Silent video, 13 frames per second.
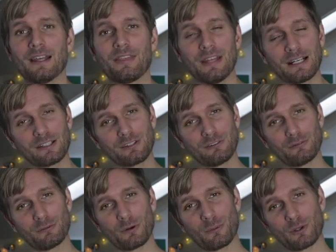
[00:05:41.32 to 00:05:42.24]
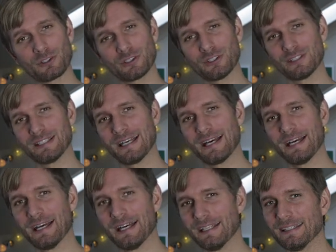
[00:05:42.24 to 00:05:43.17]
Thanks for watching
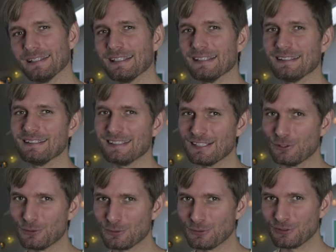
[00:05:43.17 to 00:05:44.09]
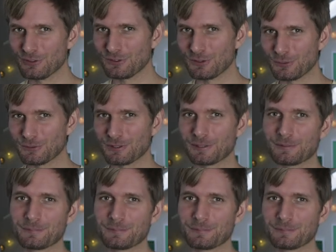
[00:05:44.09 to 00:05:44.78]
and see you soon.